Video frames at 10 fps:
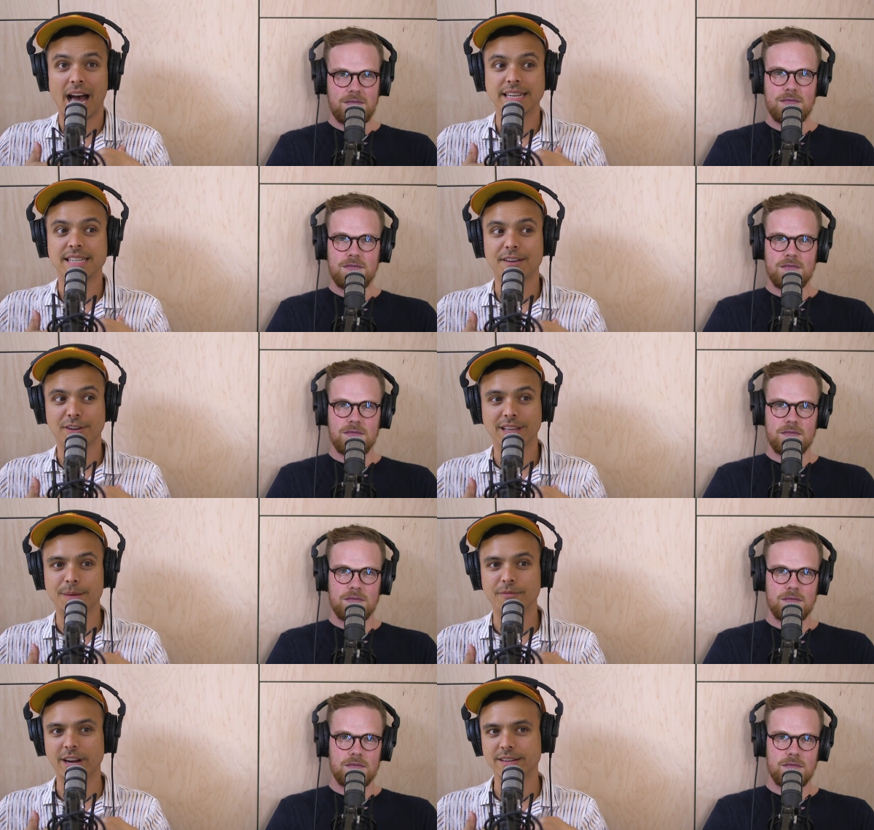Speaker 1: I
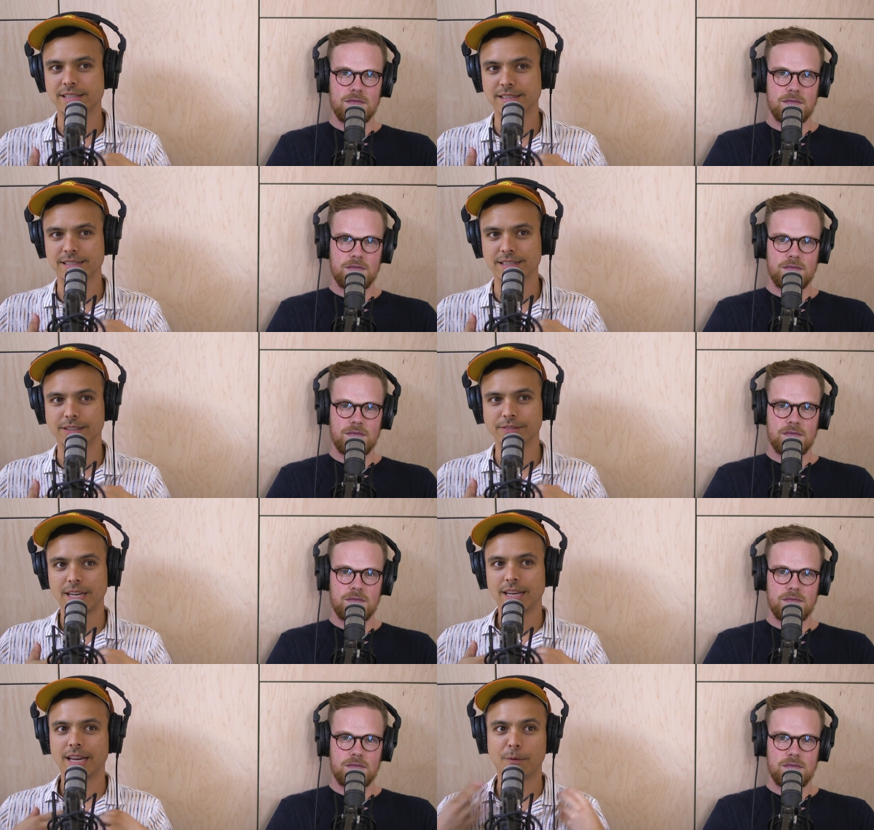definitely am very sensitive
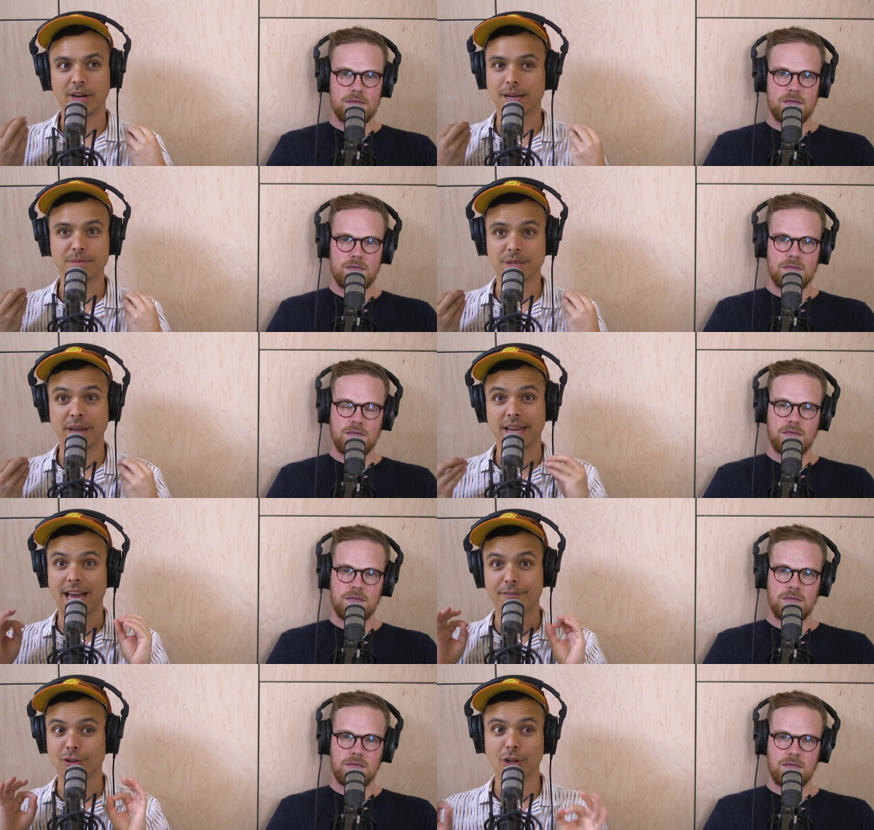when it comes to pain.
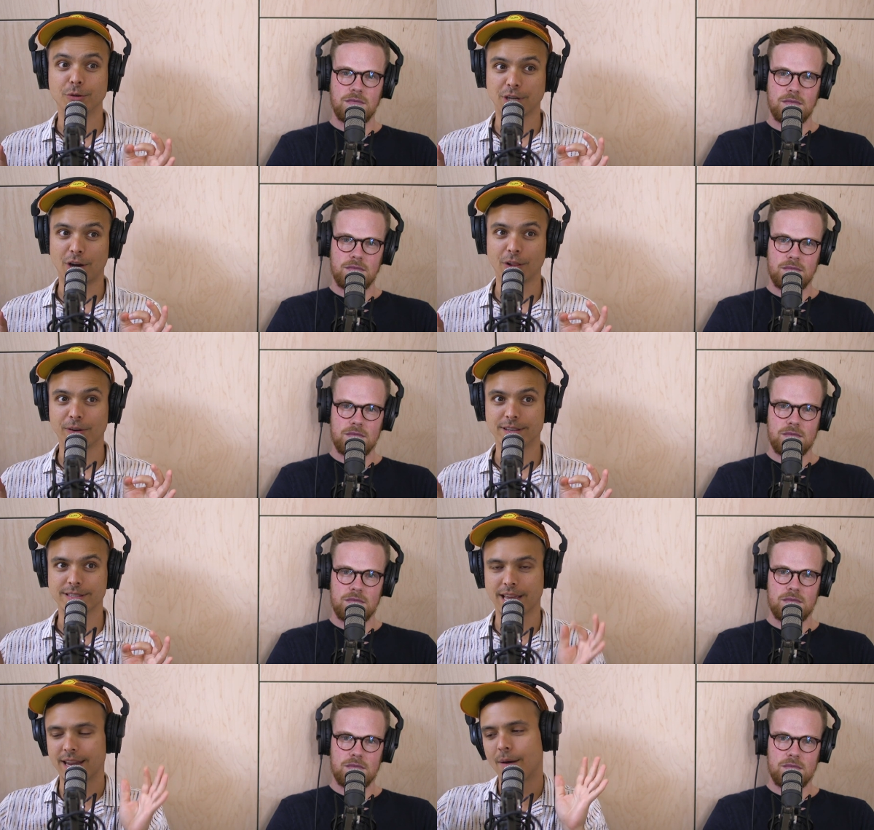I have a low
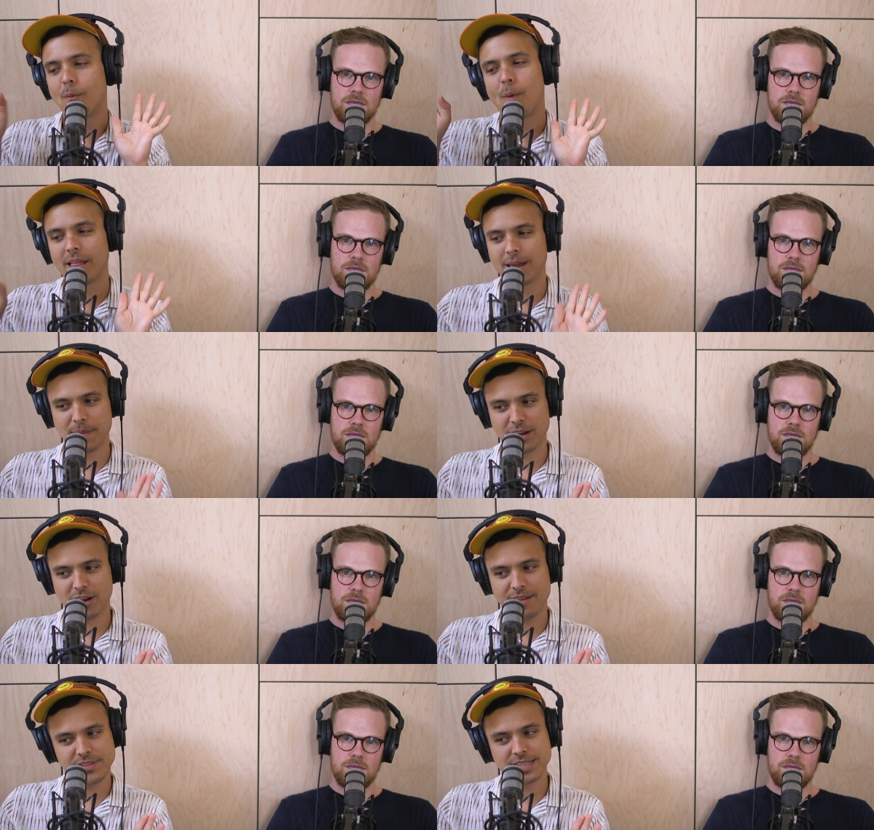tolerance, and while I may
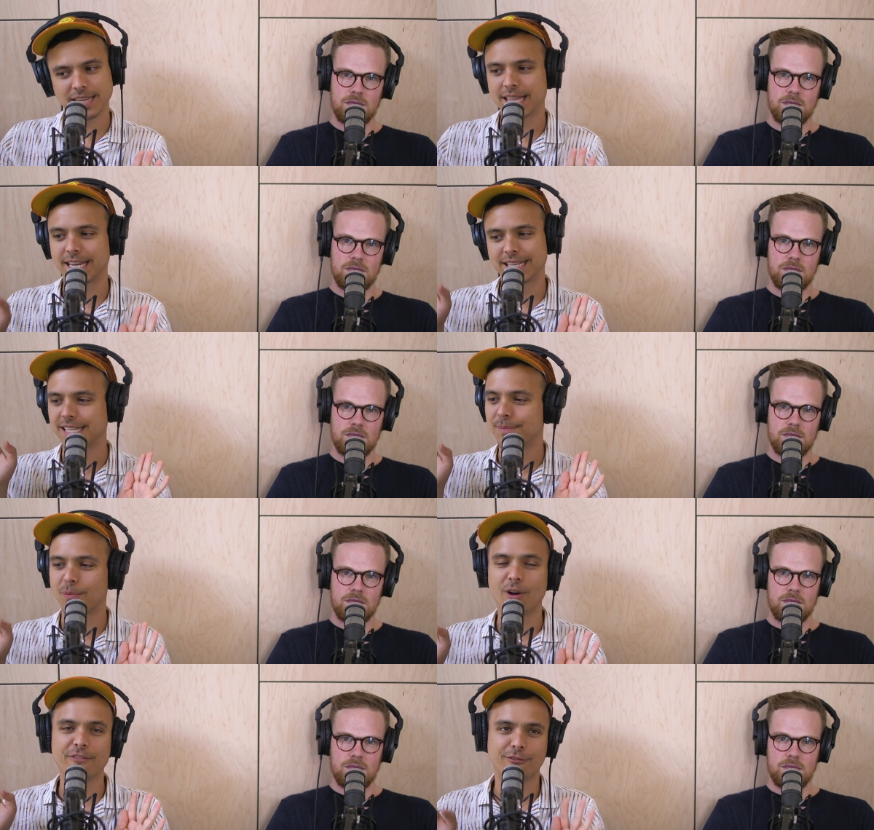not have this, I think it said
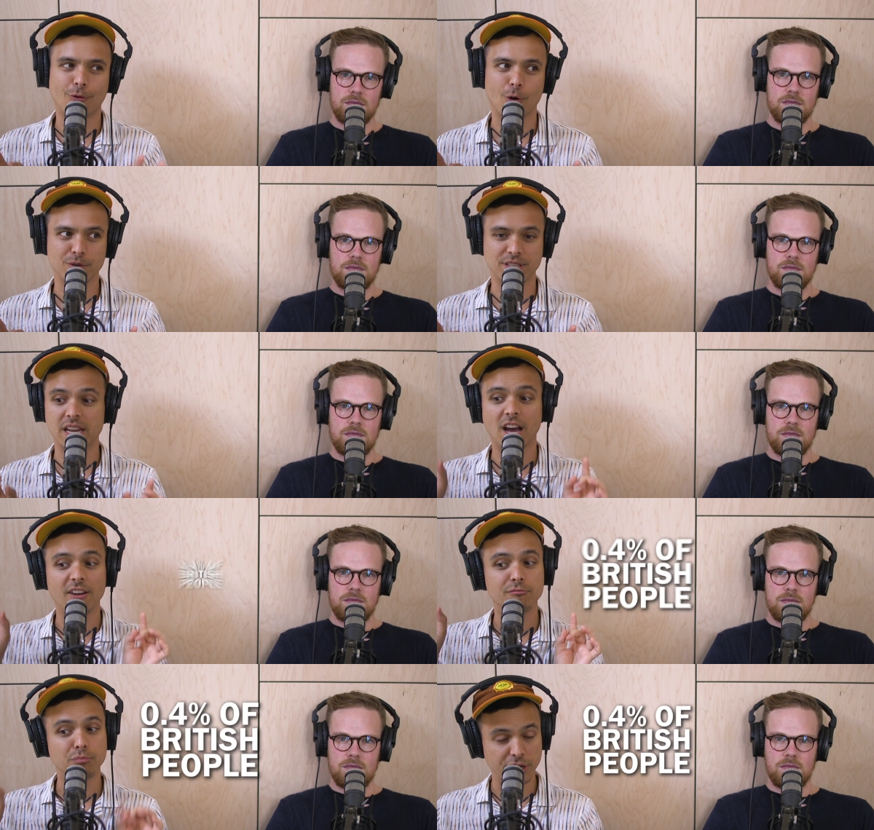zero point four percent
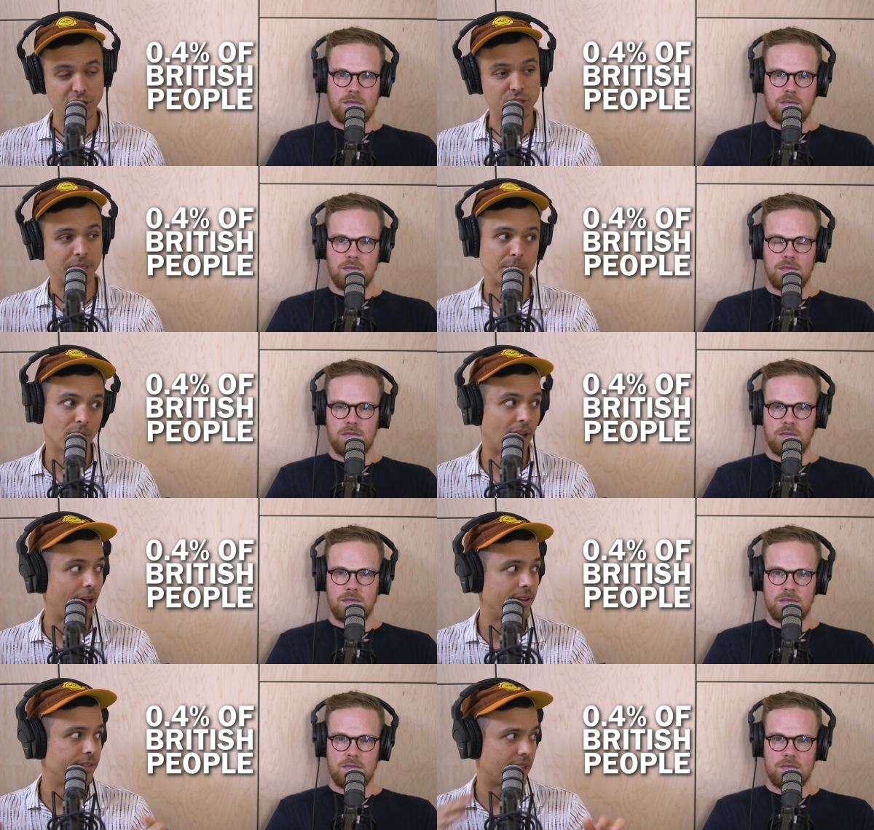of British people
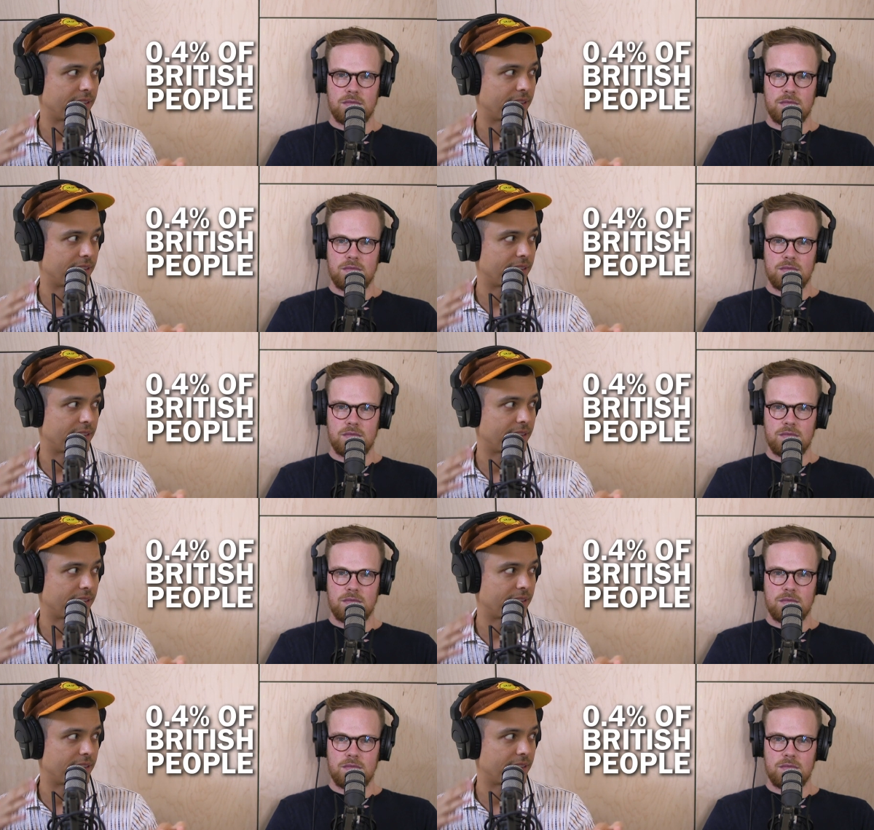have it.